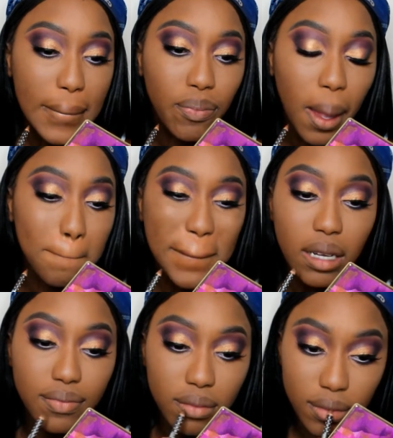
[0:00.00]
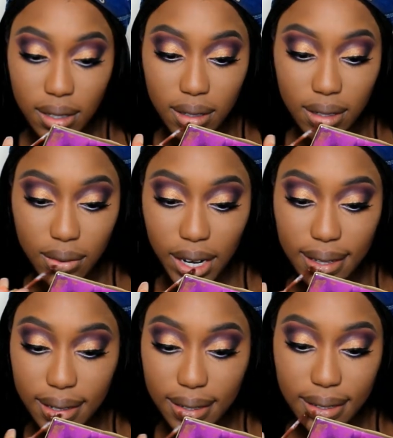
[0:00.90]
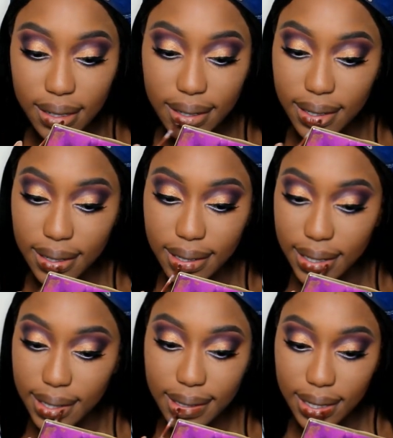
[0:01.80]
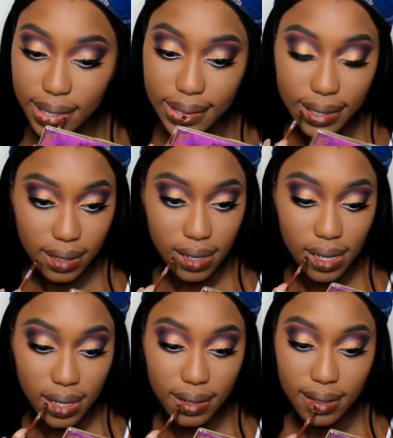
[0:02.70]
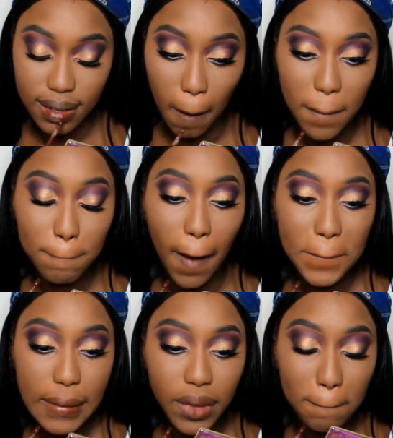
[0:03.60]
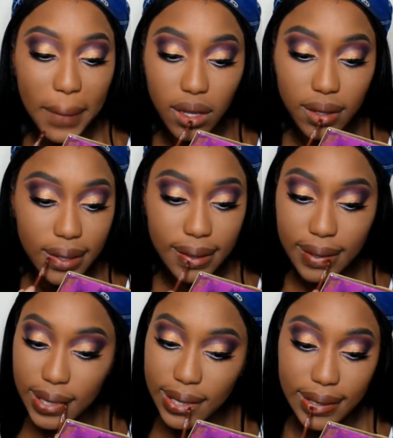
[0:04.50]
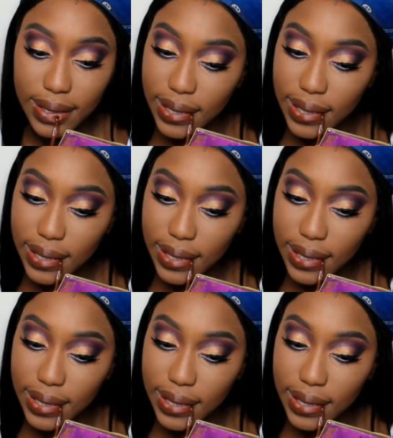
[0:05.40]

look nice and here I'm just you know making sure that it doesn't it doesn't look too harsh